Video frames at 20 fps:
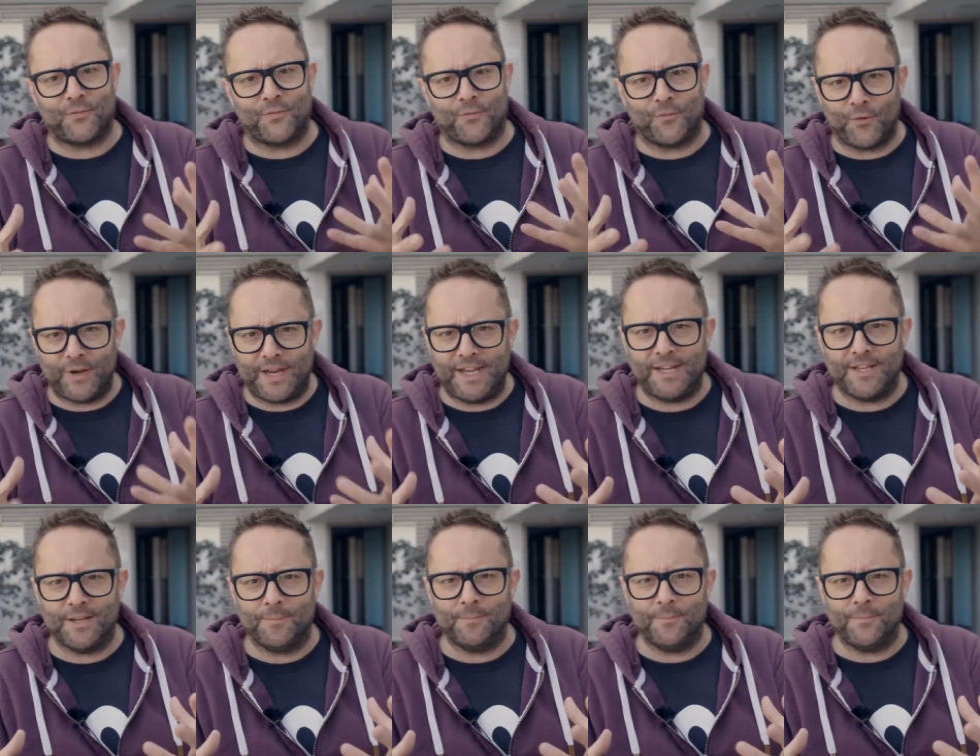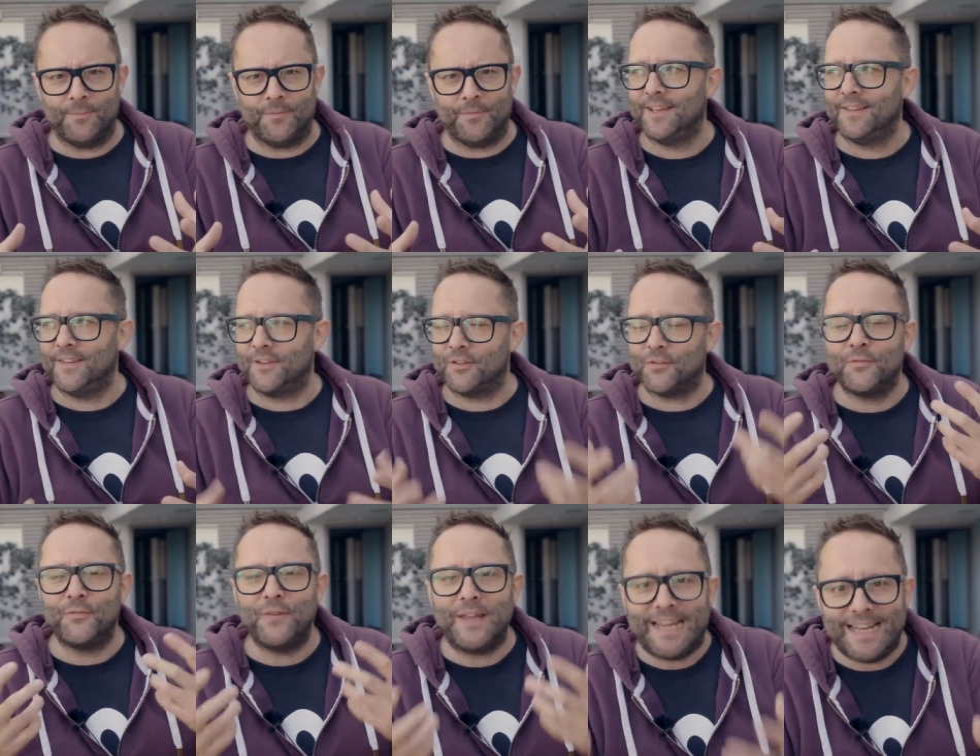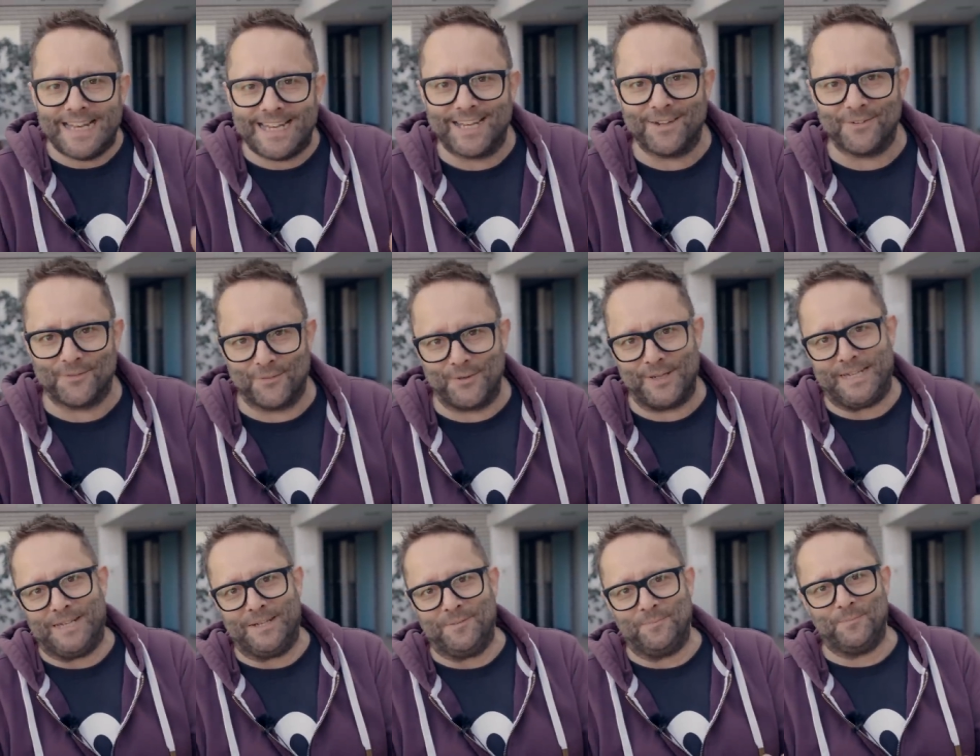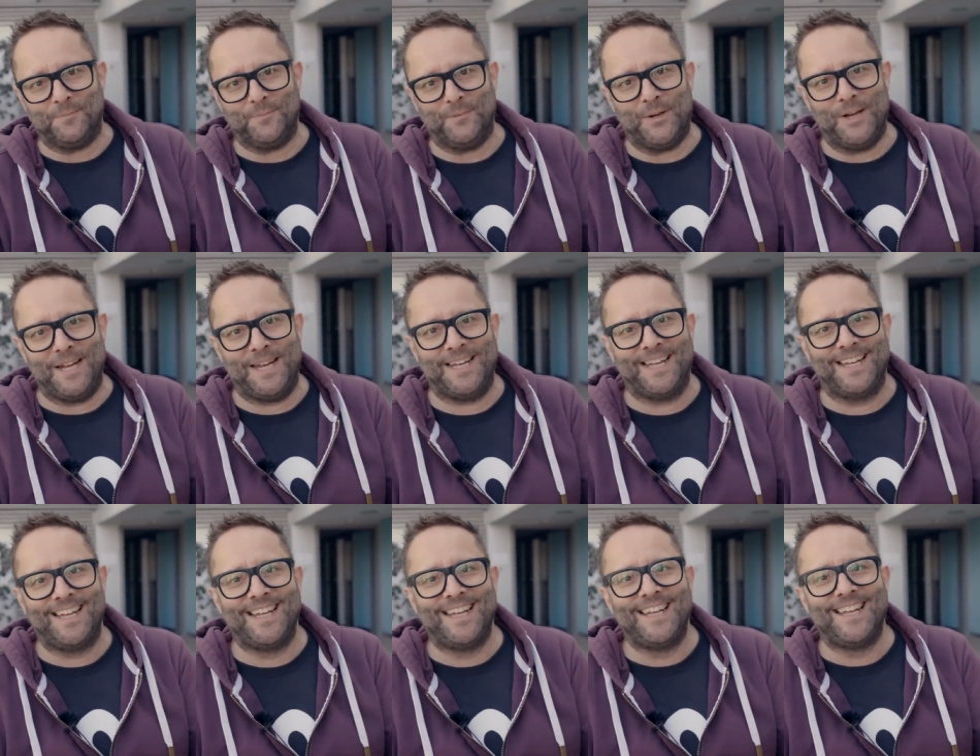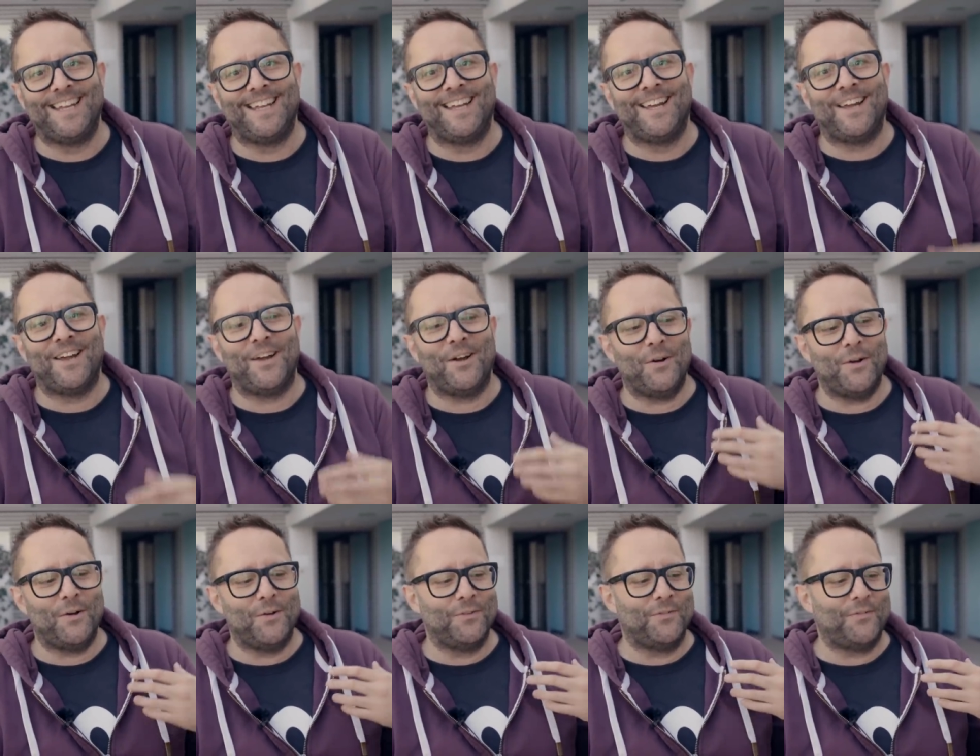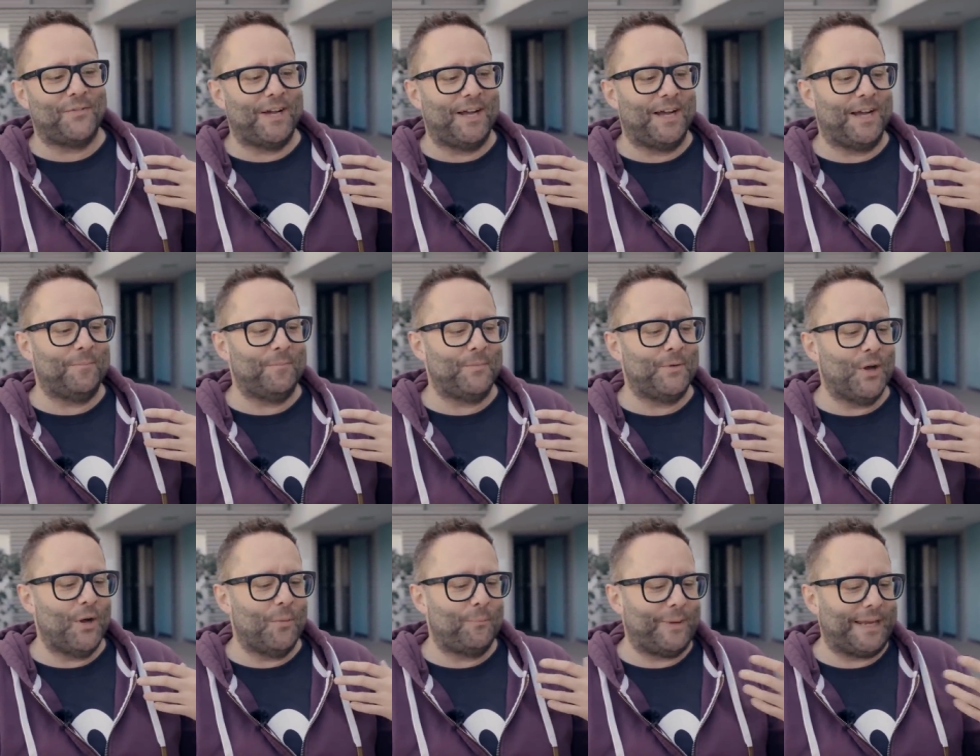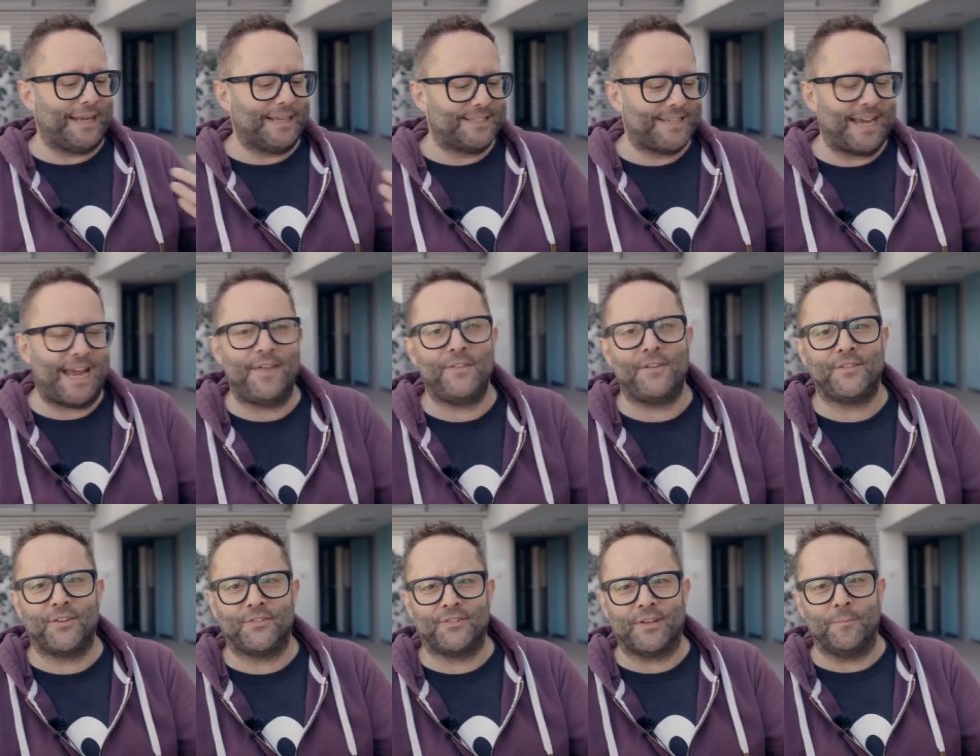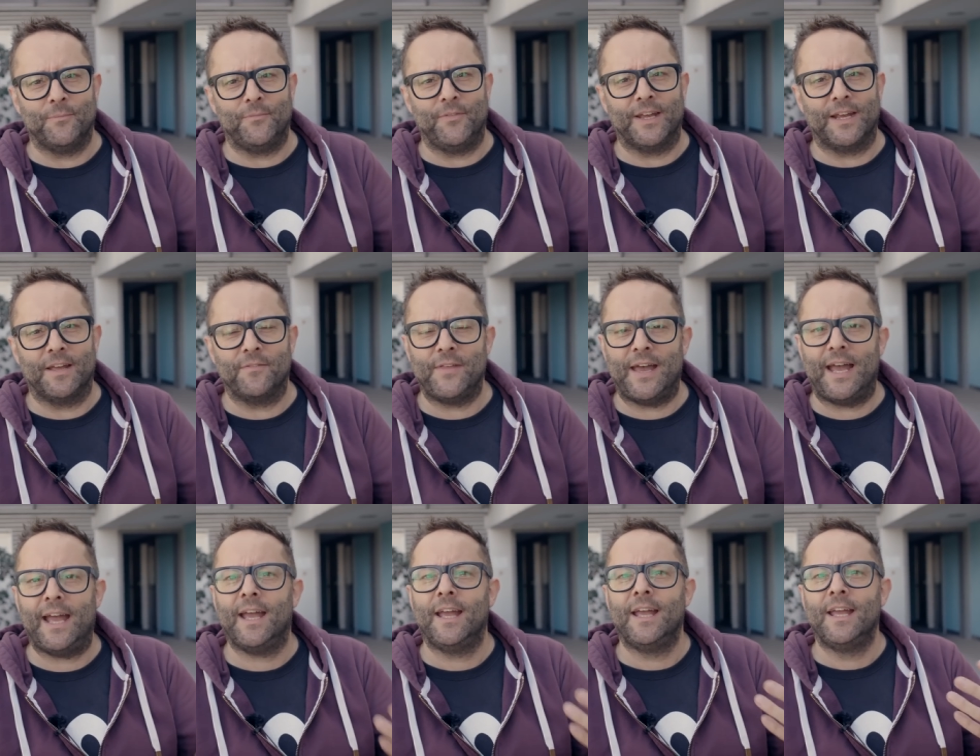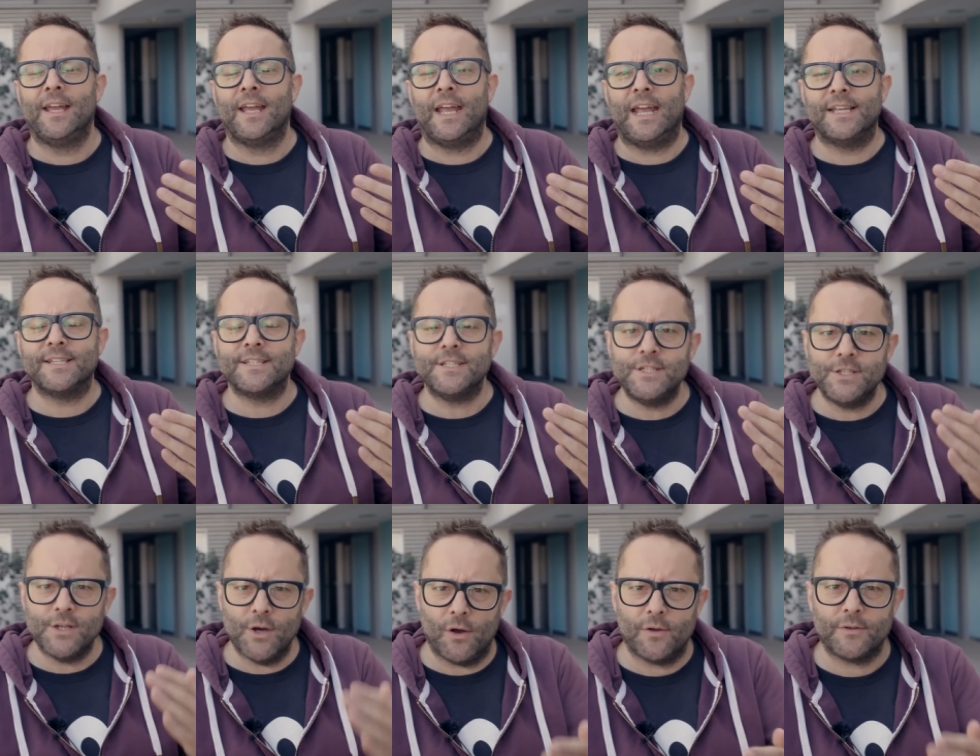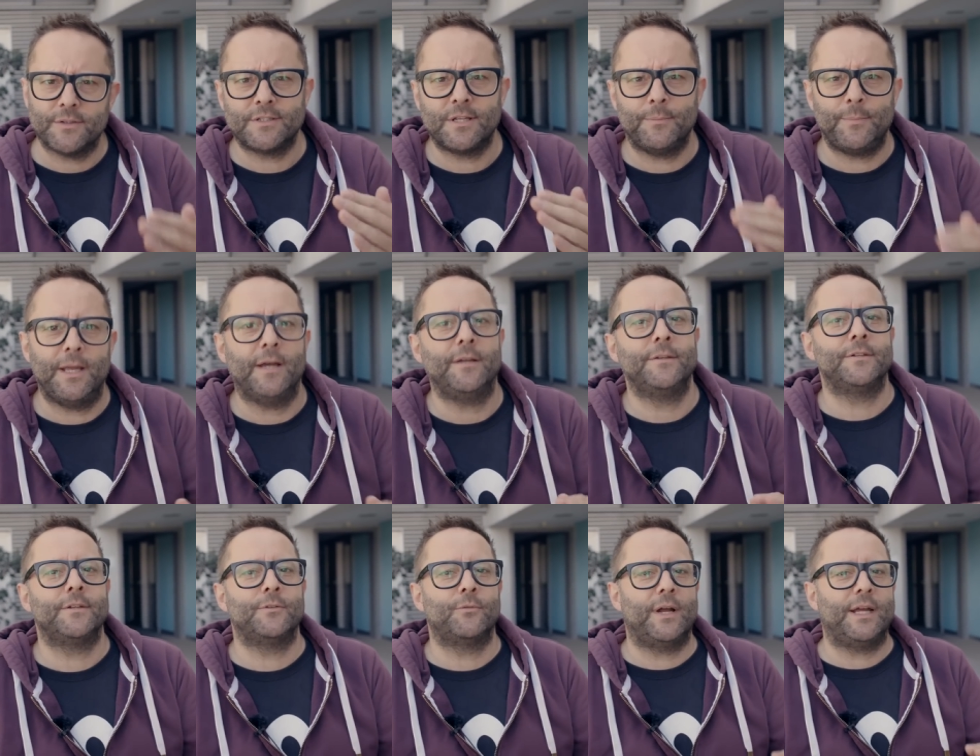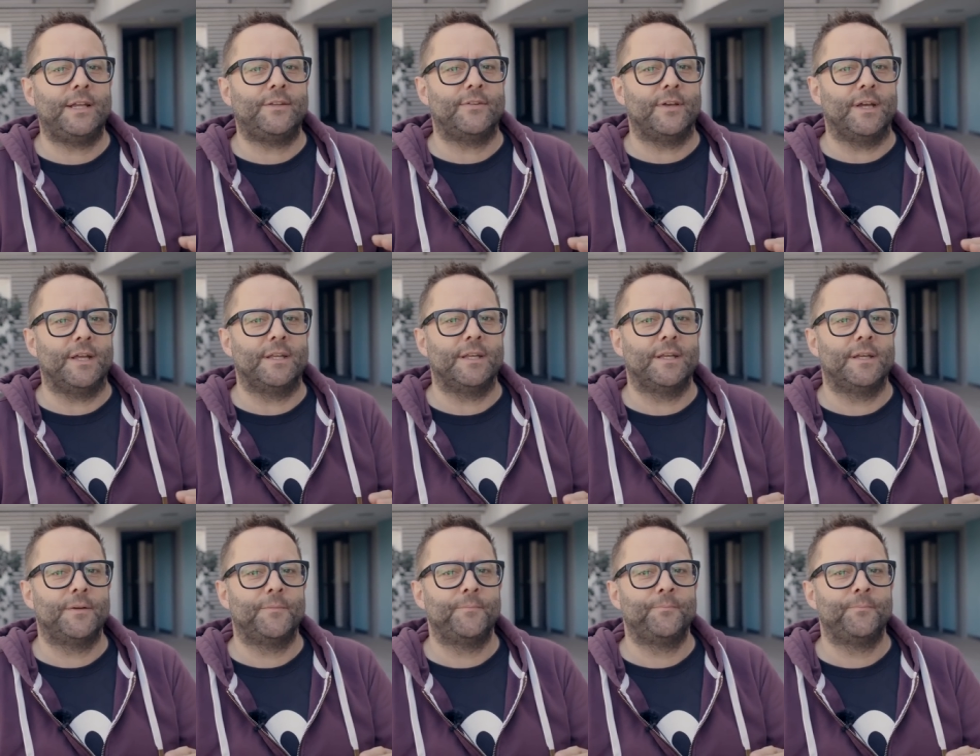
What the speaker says: freedom, this feeling of freedom, right? Of not being tethered to something. And that is not to be underrated.